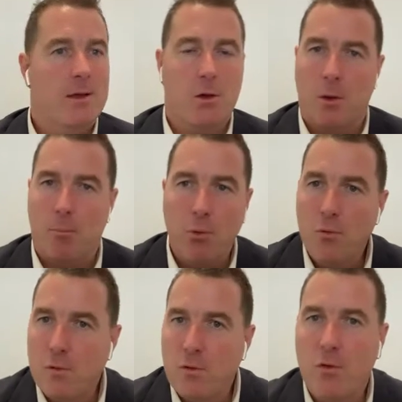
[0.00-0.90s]
got a
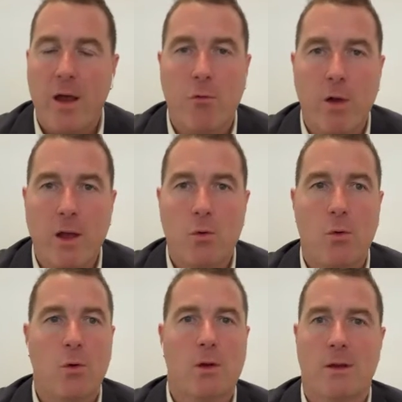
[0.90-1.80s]
proven track
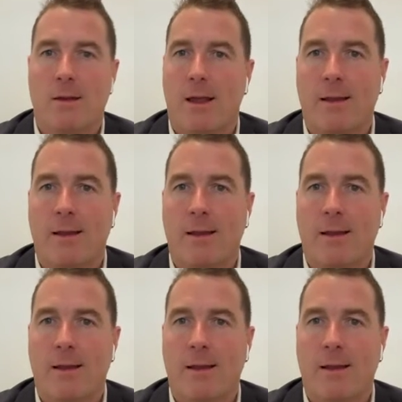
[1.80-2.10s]
record and